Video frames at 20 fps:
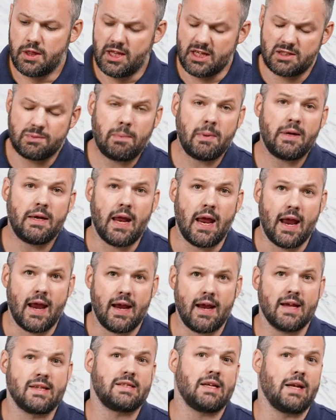This
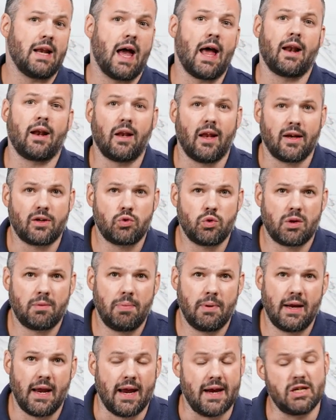bidet is a
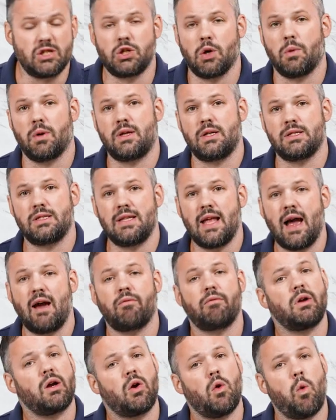non-electric bidet, so it does
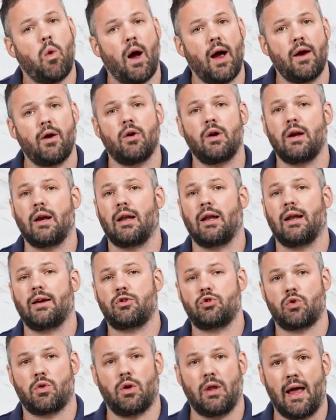not require an
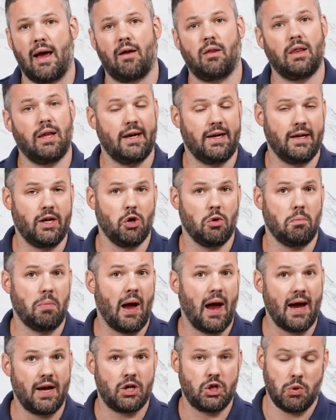electrical outlet
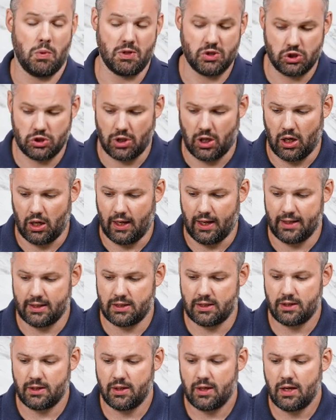nearby to install
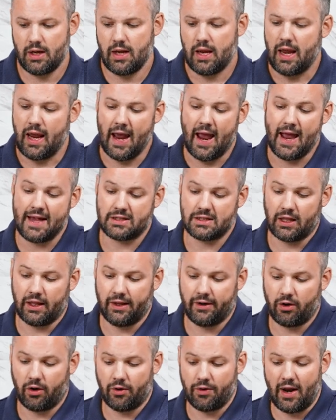it. It has a
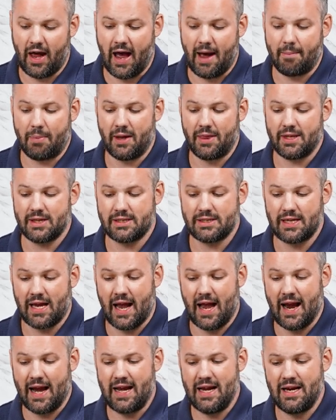little knob on the
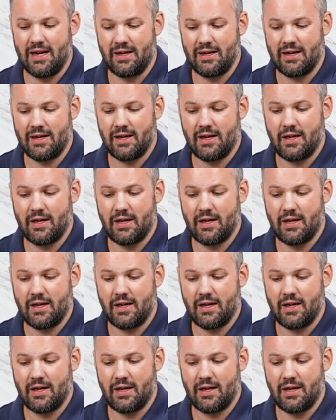side